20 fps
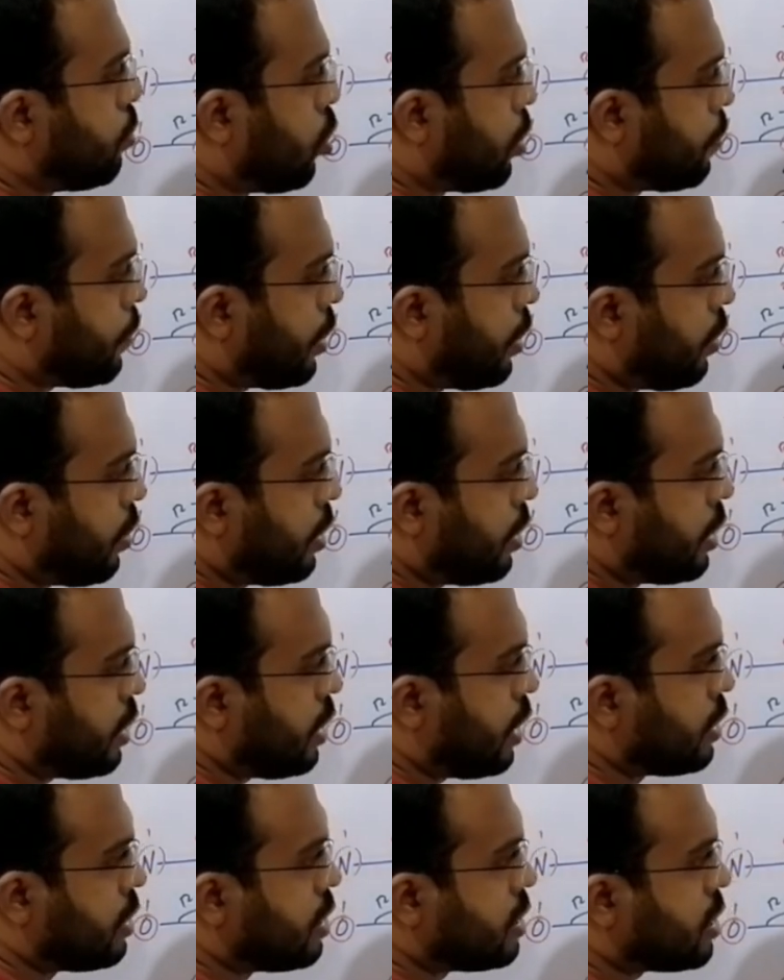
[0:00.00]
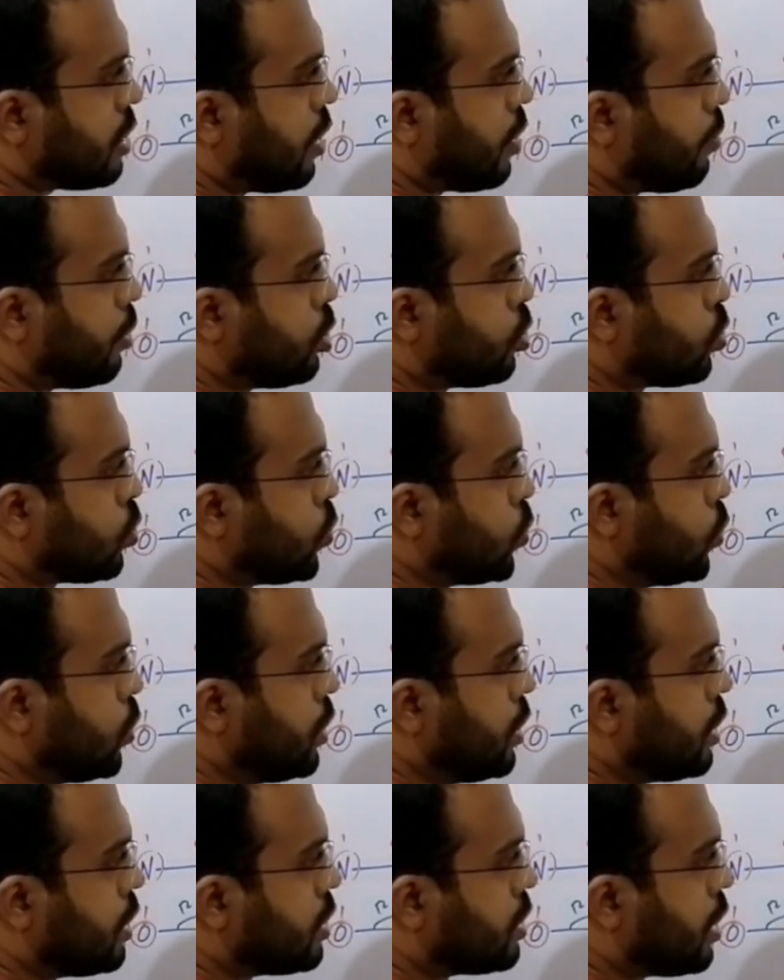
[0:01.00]
more priority than this carbon.
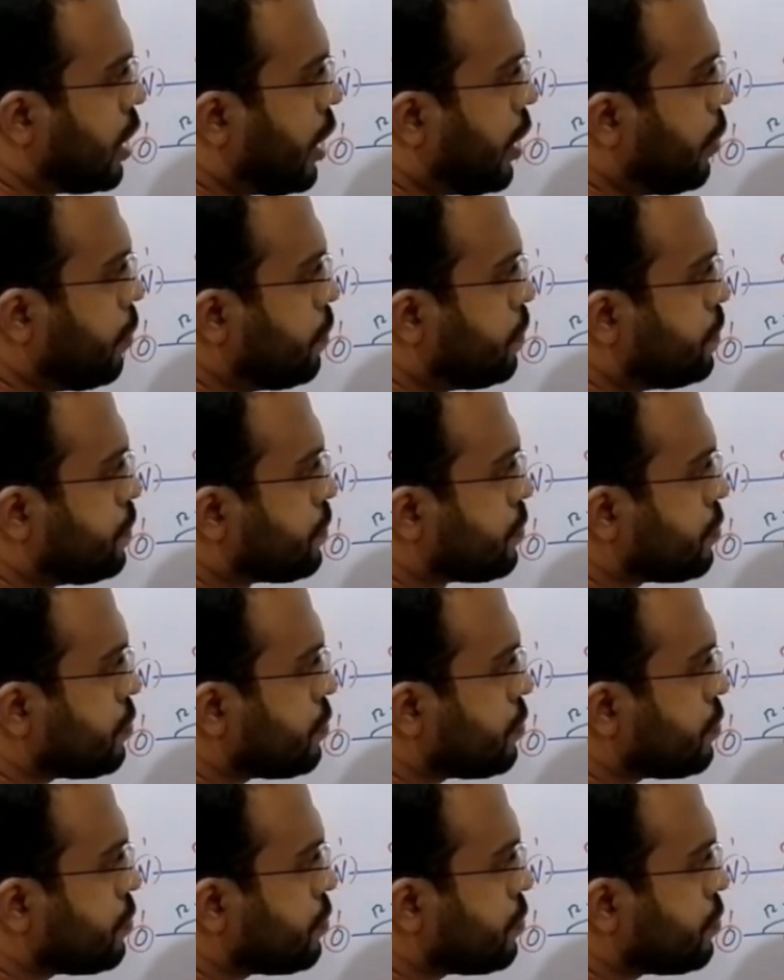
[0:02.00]
2, 3.